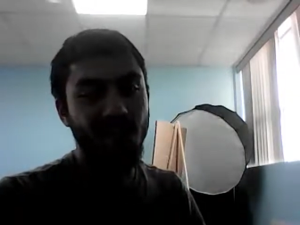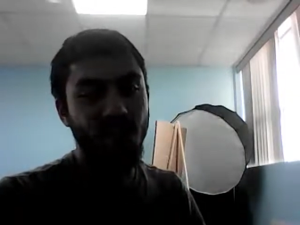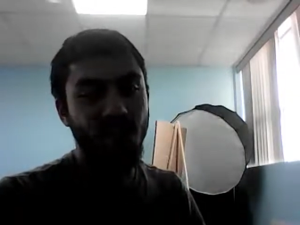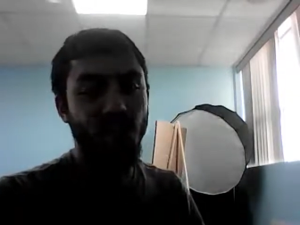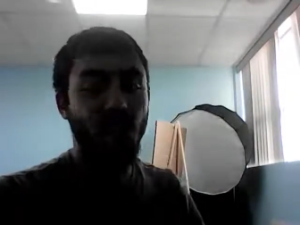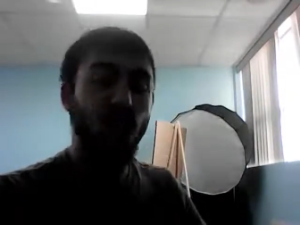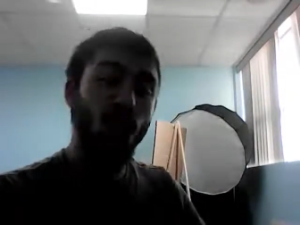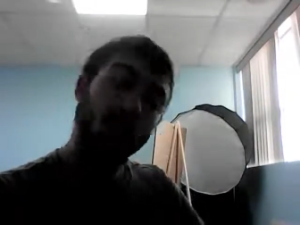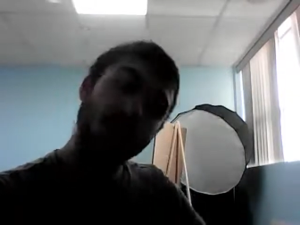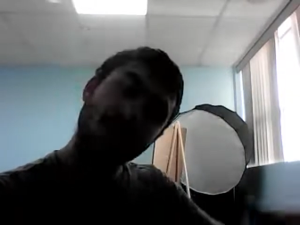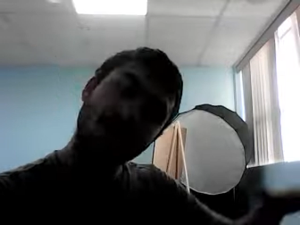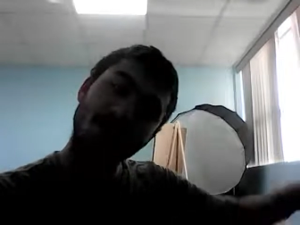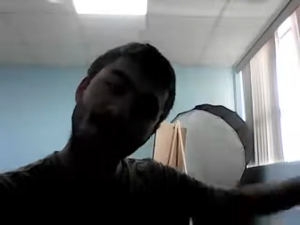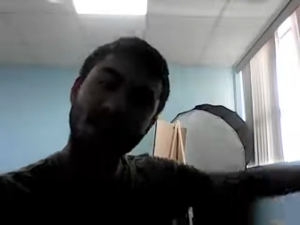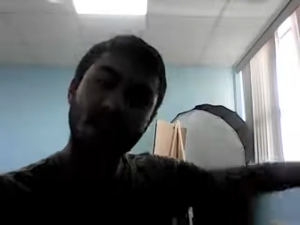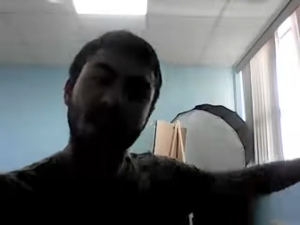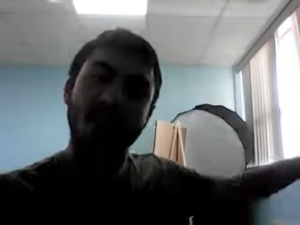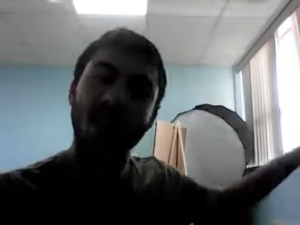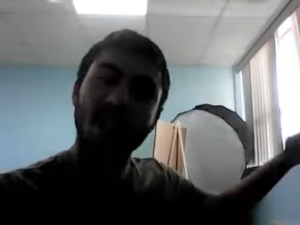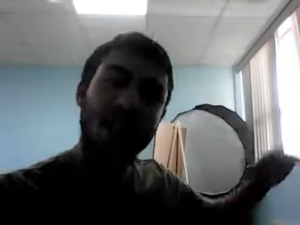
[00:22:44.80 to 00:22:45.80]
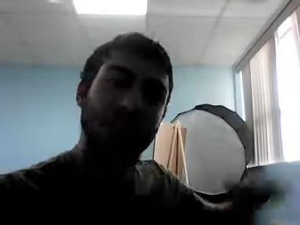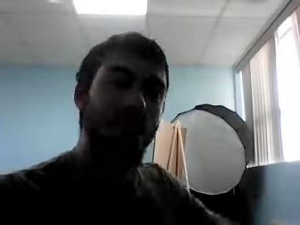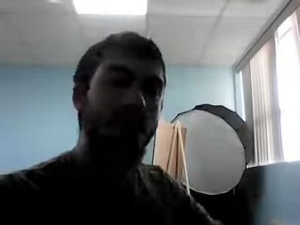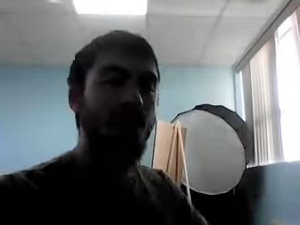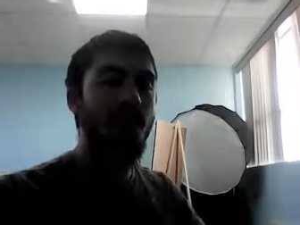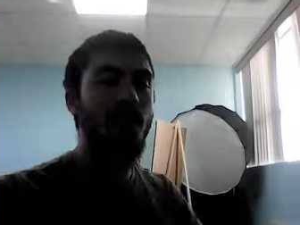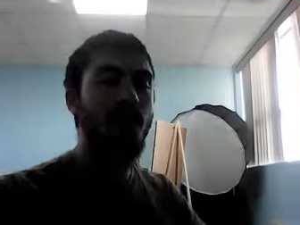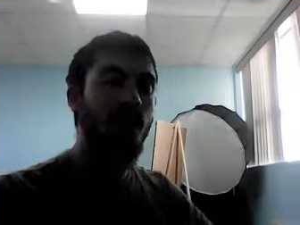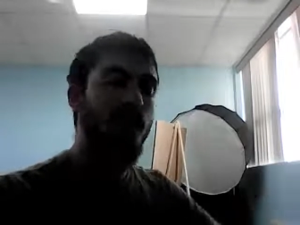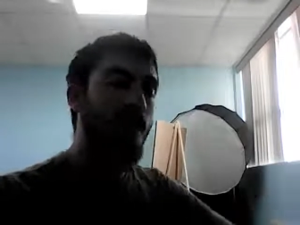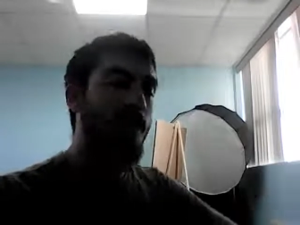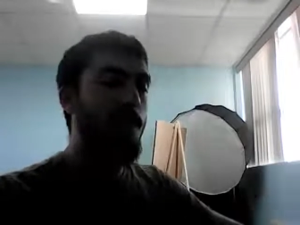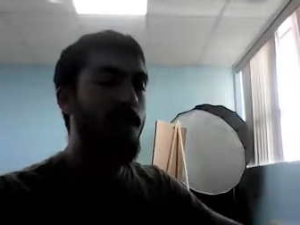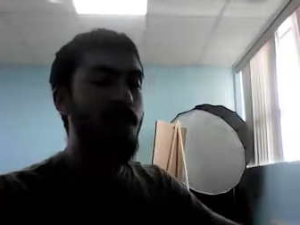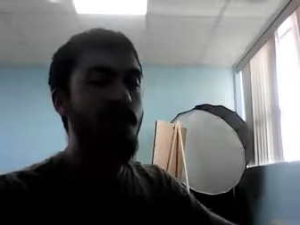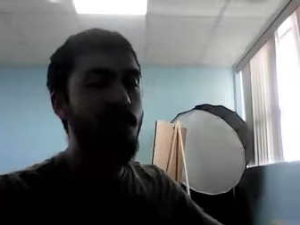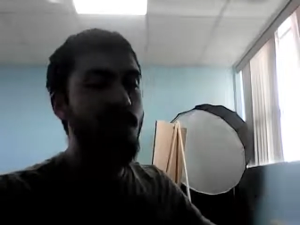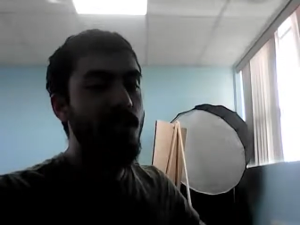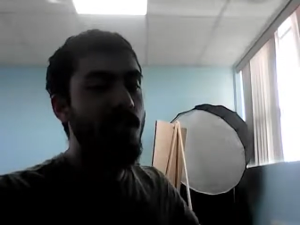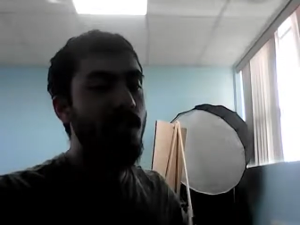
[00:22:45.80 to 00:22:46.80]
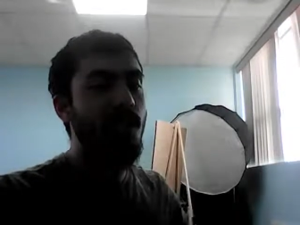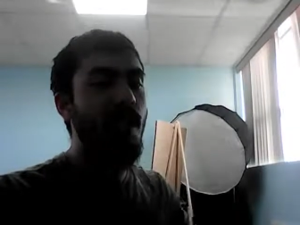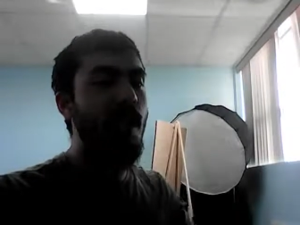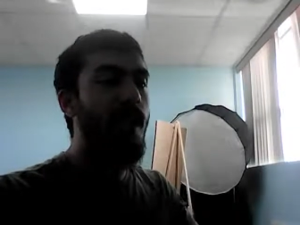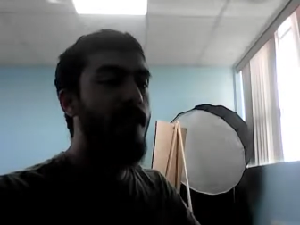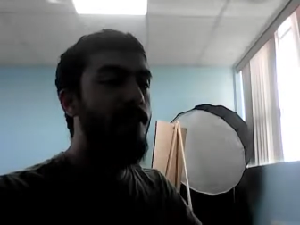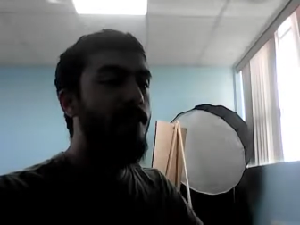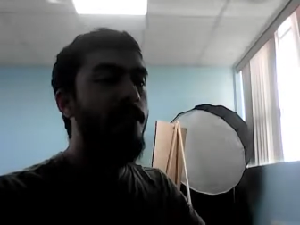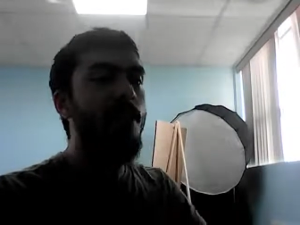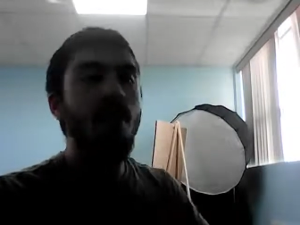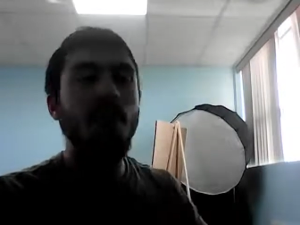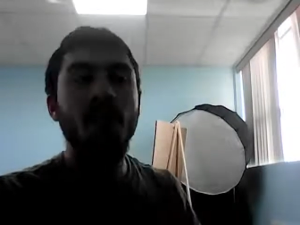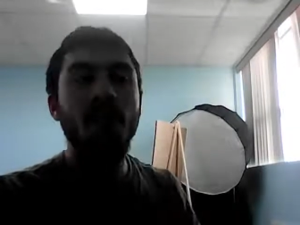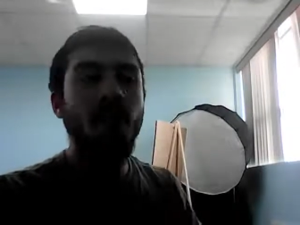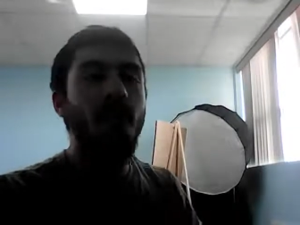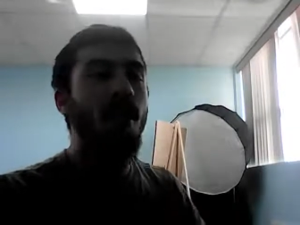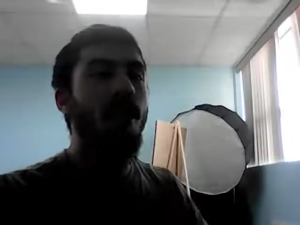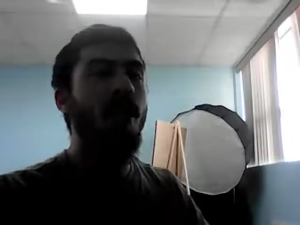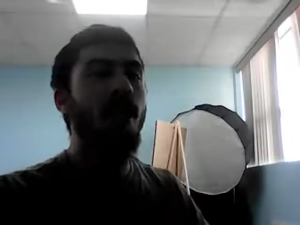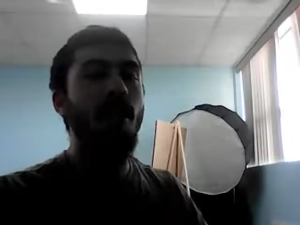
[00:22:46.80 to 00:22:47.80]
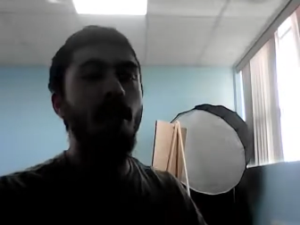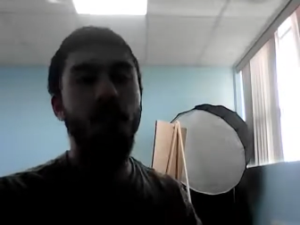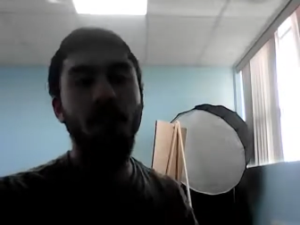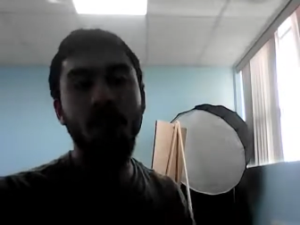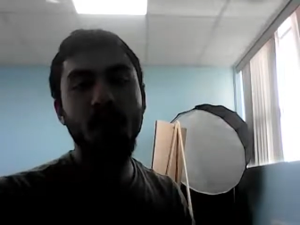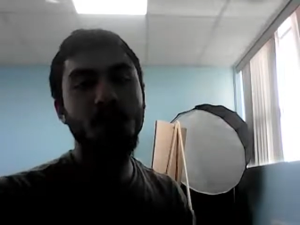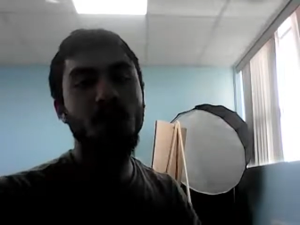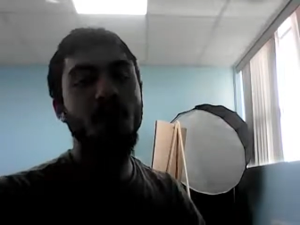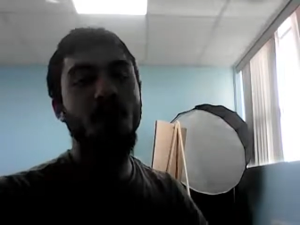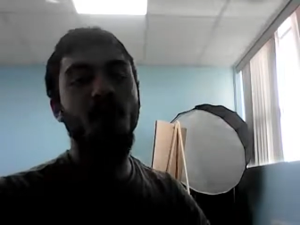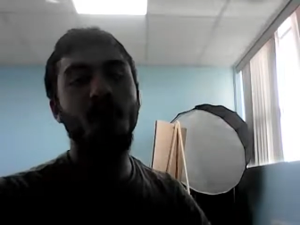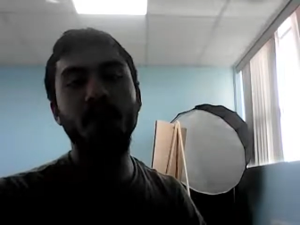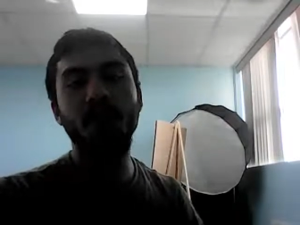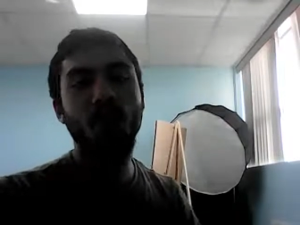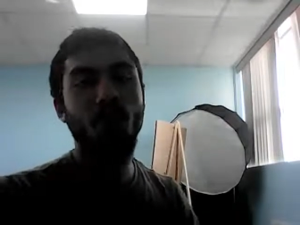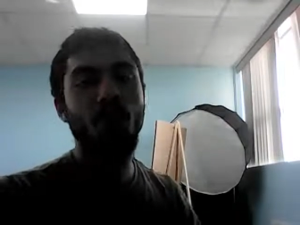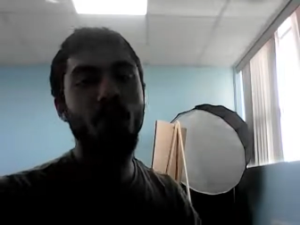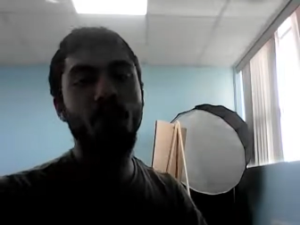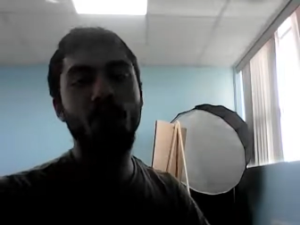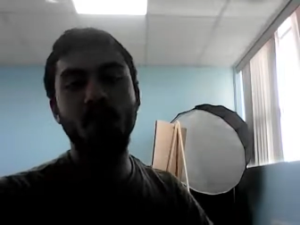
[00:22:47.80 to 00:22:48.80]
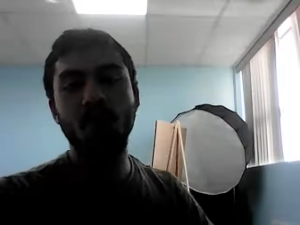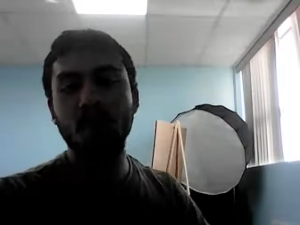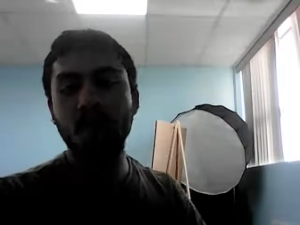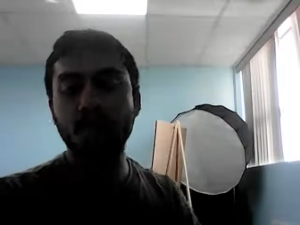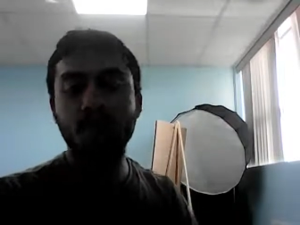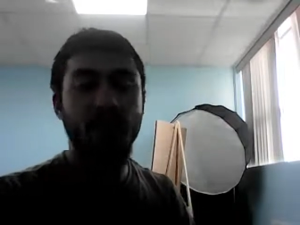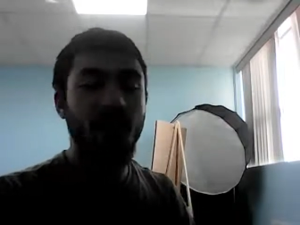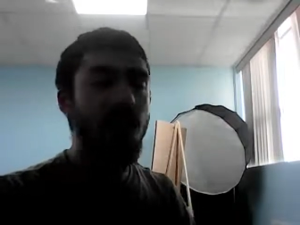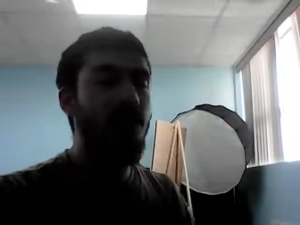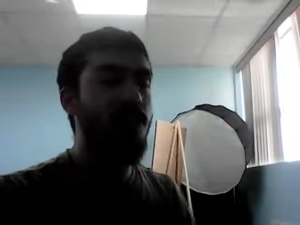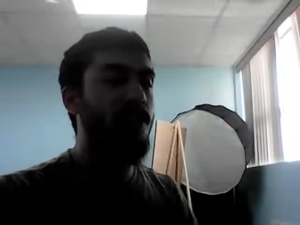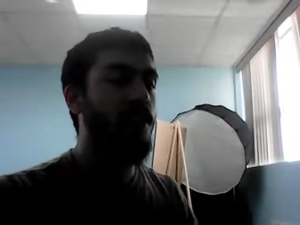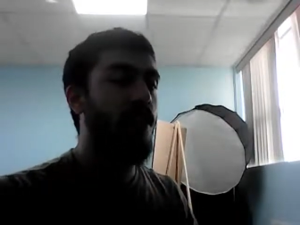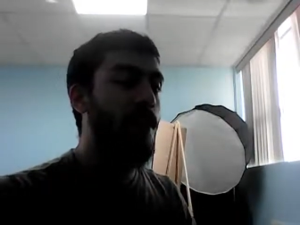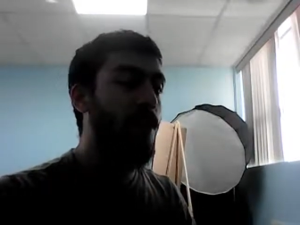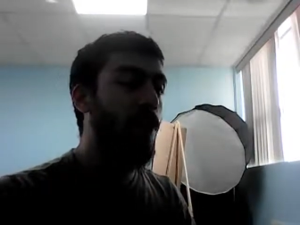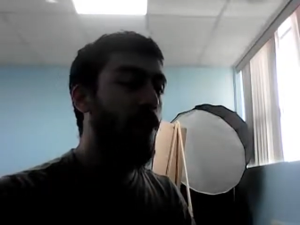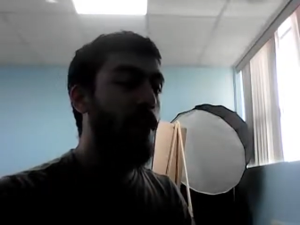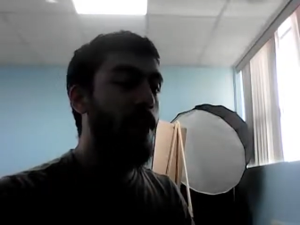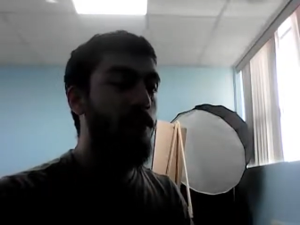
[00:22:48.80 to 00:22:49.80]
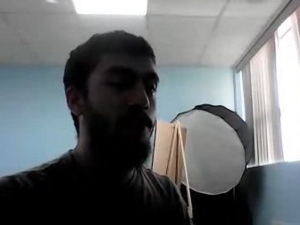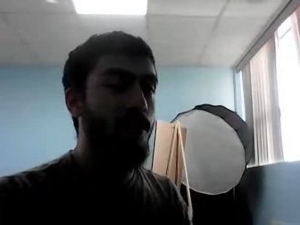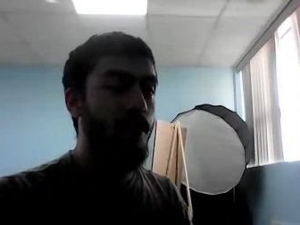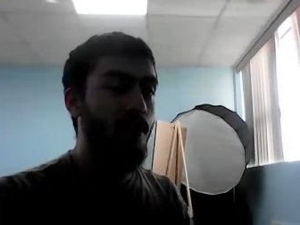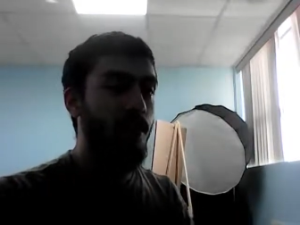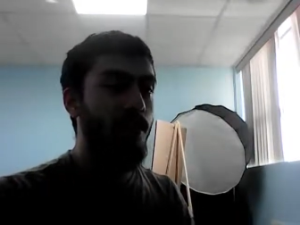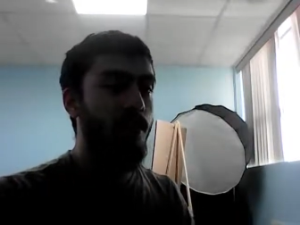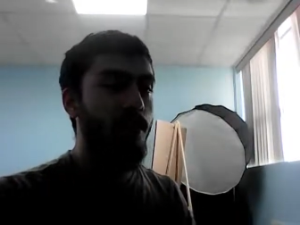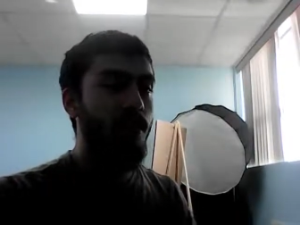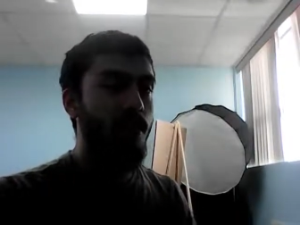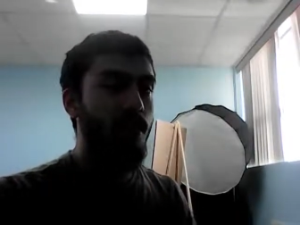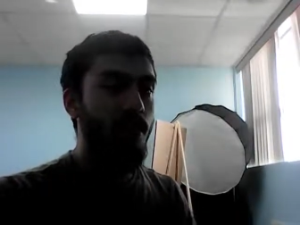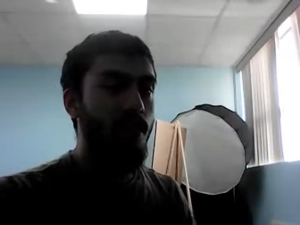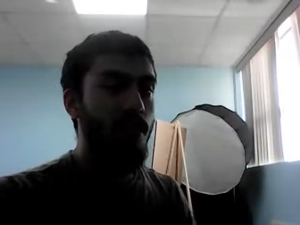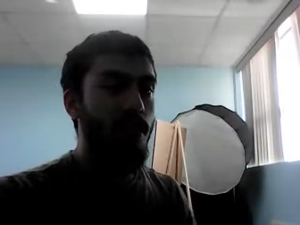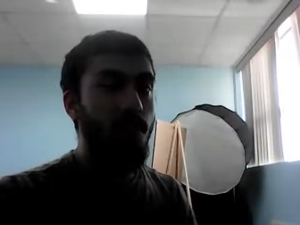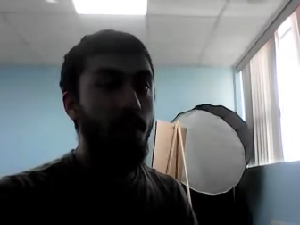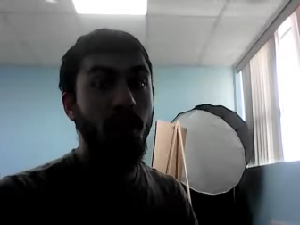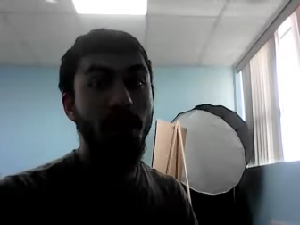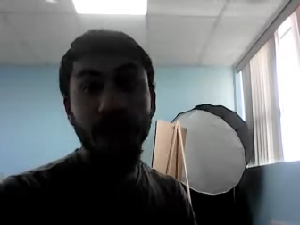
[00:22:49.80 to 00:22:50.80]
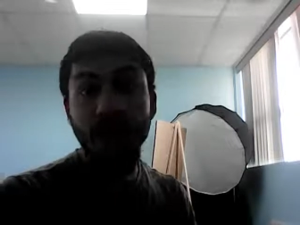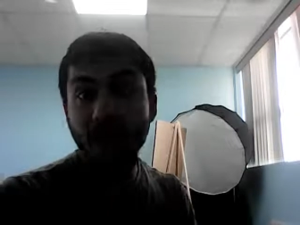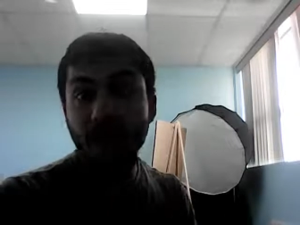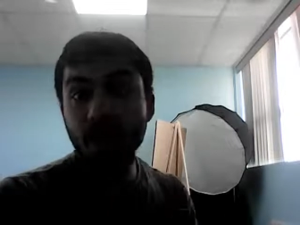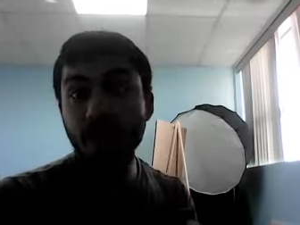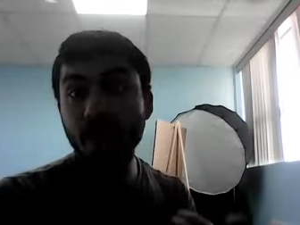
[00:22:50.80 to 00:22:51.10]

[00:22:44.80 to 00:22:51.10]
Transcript: Before he was just a Yemeni, and the Yemenis didn't have much honor or much respect in Arabia. But now